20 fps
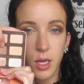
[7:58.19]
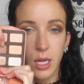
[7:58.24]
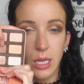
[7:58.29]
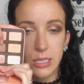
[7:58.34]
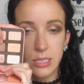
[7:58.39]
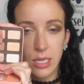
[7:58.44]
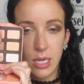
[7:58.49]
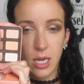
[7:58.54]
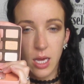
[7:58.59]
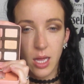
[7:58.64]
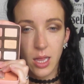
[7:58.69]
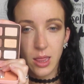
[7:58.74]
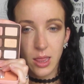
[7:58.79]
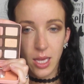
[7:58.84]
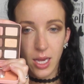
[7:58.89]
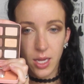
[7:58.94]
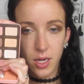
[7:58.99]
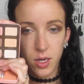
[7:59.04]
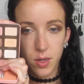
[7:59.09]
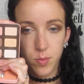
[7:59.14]
It's like a
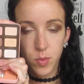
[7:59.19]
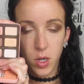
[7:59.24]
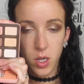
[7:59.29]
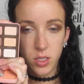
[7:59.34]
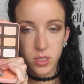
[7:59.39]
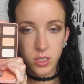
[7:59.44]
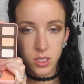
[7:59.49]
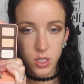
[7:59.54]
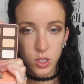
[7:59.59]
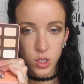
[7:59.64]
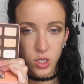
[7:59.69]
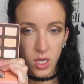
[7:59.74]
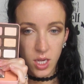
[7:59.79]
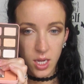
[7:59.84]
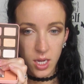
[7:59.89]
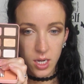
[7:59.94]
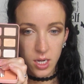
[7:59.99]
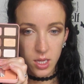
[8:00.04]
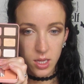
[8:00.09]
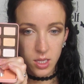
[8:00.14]
lighter bronzy
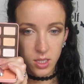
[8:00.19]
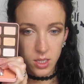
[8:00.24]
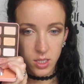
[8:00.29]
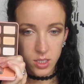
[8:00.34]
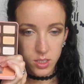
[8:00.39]
shade than